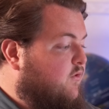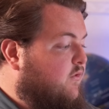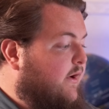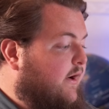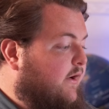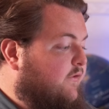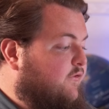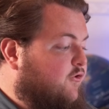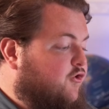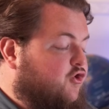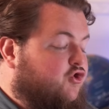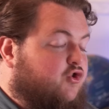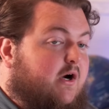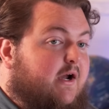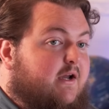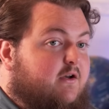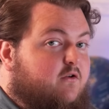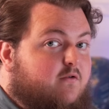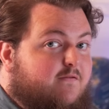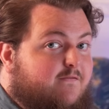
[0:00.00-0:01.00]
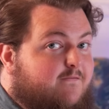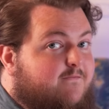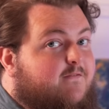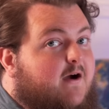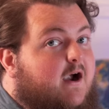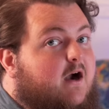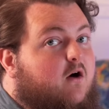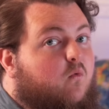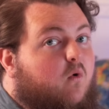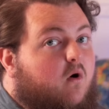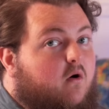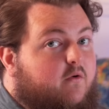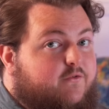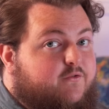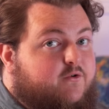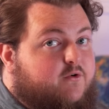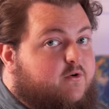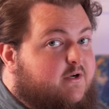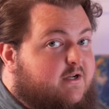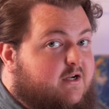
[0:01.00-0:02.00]
you guys are trying to firewall
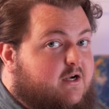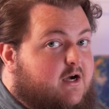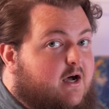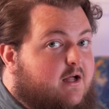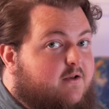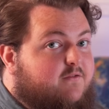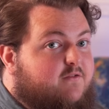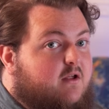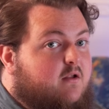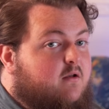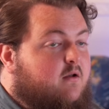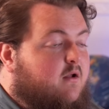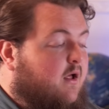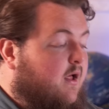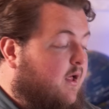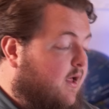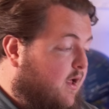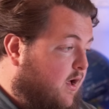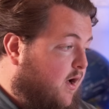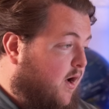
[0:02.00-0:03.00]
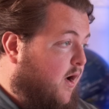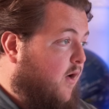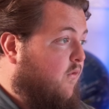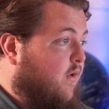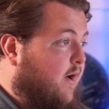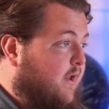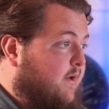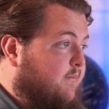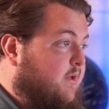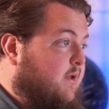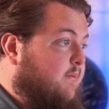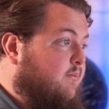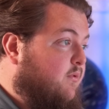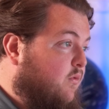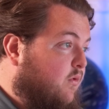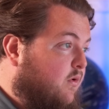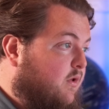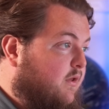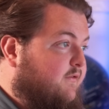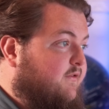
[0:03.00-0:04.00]
certain content. A lot of
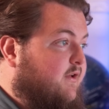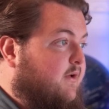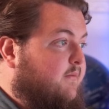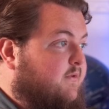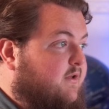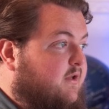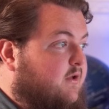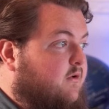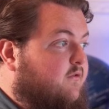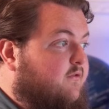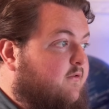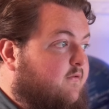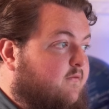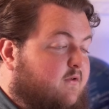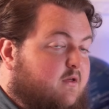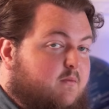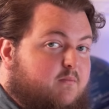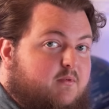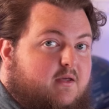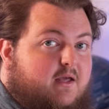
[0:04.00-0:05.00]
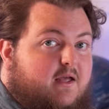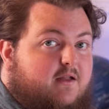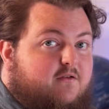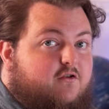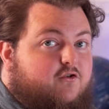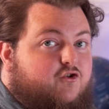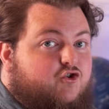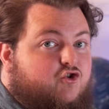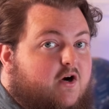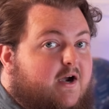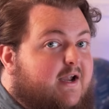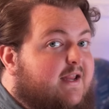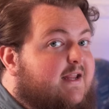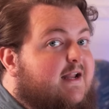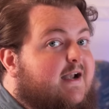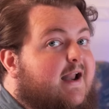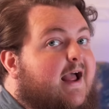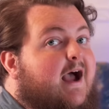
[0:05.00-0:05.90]
people will attempt to use a VPN to try and get